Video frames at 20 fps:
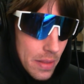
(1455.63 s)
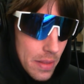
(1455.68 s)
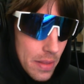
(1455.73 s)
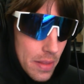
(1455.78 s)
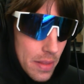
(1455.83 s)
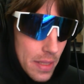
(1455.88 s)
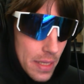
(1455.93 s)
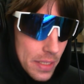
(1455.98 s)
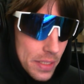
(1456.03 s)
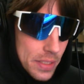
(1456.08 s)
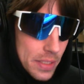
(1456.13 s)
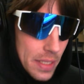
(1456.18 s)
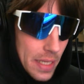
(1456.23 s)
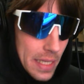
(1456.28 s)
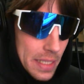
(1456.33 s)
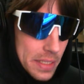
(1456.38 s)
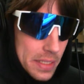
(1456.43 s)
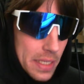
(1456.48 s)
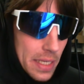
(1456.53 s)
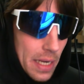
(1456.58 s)
this
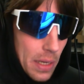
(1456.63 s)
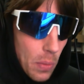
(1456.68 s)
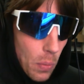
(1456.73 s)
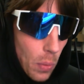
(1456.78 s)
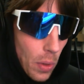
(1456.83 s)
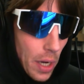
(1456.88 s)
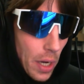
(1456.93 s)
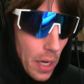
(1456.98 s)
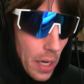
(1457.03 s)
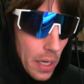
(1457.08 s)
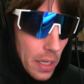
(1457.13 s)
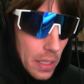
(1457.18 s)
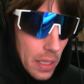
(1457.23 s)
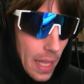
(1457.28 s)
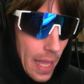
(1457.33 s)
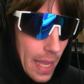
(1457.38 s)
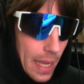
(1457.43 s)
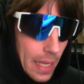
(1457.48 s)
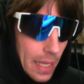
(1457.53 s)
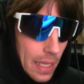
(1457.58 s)
incident where
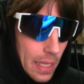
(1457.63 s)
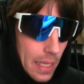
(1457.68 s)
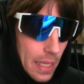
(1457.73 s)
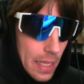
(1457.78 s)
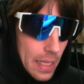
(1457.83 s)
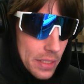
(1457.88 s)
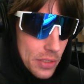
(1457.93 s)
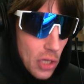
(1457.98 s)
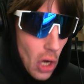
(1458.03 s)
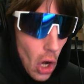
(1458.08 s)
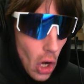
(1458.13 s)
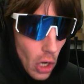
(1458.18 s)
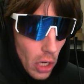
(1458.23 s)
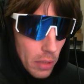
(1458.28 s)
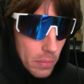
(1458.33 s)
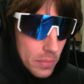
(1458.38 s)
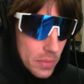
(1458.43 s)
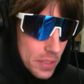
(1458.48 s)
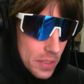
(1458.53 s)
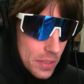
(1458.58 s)
like his
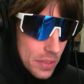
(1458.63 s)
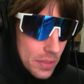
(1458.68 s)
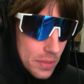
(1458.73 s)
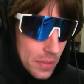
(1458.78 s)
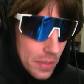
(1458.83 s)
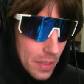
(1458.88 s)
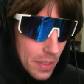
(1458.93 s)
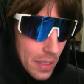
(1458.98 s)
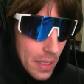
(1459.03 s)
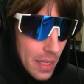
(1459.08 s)
arms